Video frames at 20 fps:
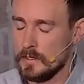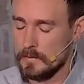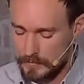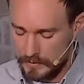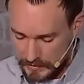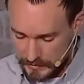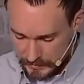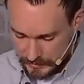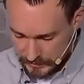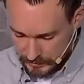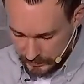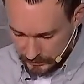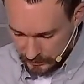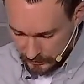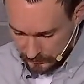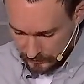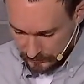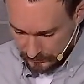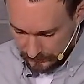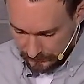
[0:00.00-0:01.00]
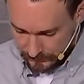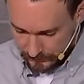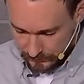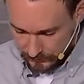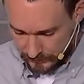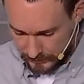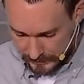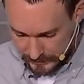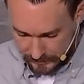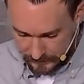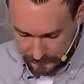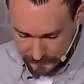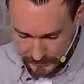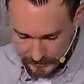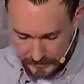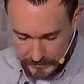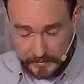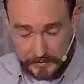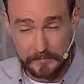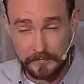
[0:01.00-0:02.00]
Because to know the fullness of
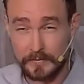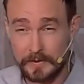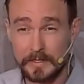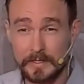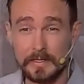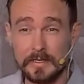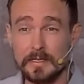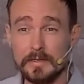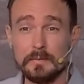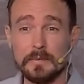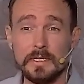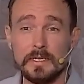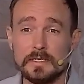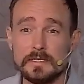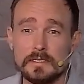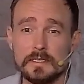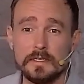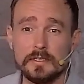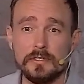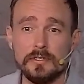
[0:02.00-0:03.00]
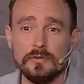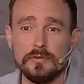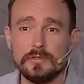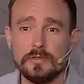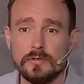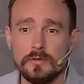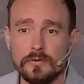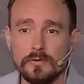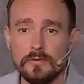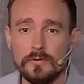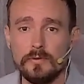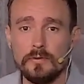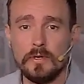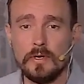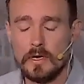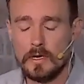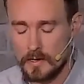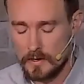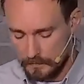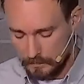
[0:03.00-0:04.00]
his divinity means that you too
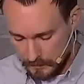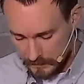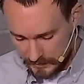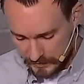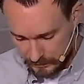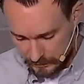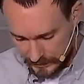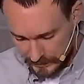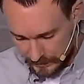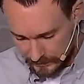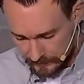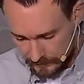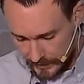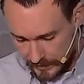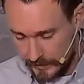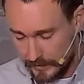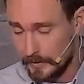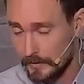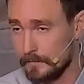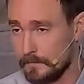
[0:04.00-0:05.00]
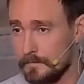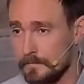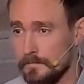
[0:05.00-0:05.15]
must be divine.